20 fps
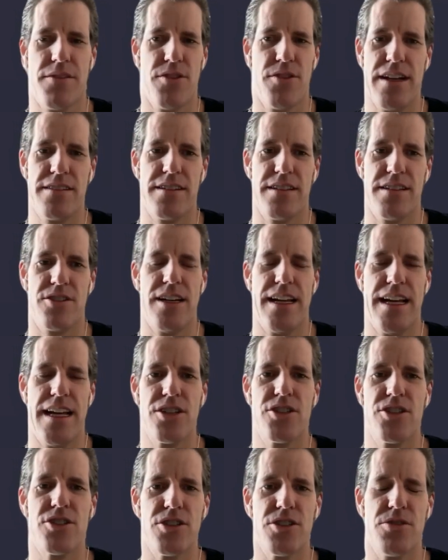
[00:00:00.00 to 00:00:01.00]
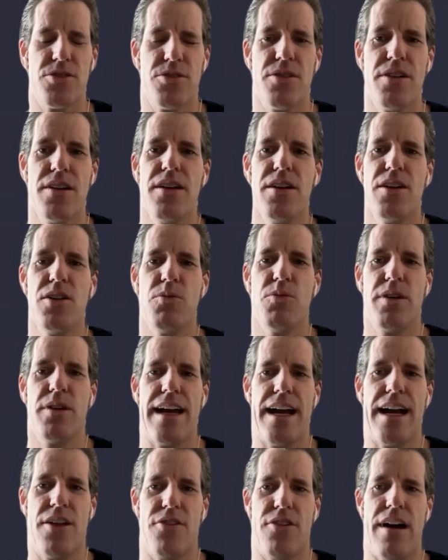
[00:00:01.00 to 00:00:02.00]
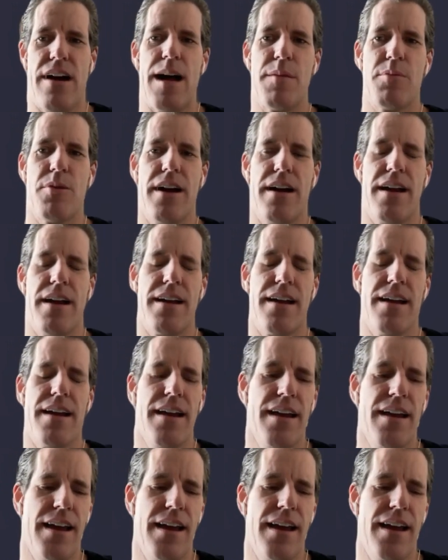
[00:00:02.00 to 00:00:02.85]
if you had such an issue with how they're operating?